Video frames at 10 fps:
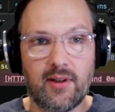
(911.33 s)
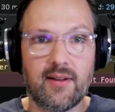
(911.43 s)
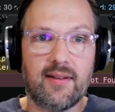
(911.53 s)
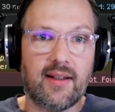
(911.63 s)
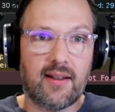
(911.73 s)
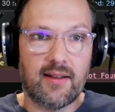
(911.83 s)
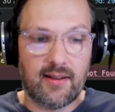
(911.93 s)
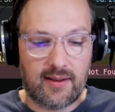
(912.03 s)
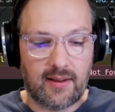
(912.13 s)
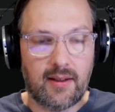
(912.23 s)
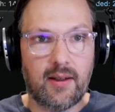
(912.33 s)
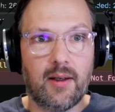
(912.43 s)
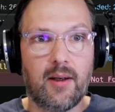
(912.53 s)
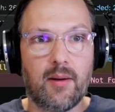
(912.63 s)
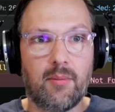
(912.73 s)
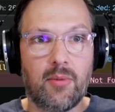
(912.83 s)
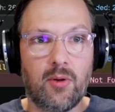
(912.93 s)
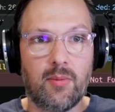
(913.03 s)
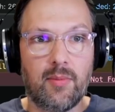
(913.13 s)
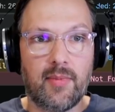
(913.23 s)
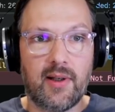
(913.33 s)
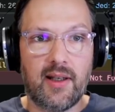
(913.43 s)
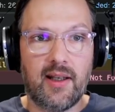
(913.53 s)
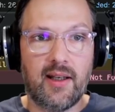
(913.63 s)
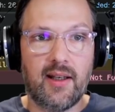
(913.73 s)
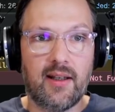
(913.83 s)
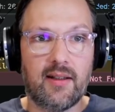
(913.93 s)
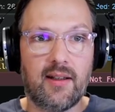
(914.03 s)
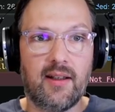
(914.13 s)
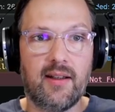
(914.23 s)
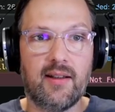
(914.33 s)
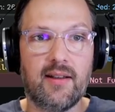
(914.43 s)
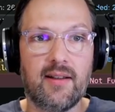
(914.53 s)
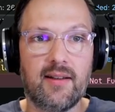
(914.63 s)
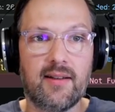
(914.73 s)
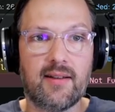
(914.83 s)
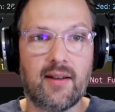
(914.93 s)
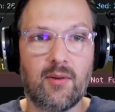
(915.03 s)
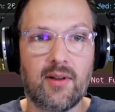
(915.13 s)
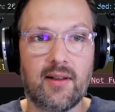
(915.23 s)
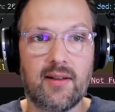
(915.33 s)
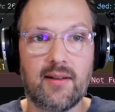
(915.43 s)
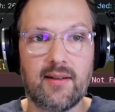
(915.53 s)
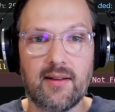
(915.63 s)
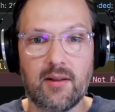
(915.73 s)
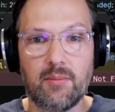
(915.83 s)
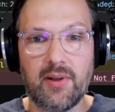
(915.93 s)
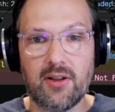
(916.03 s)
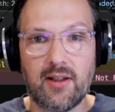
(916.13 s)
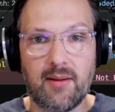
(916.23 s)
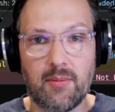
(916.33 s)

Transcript: a second. Boom. And here is our single page Elm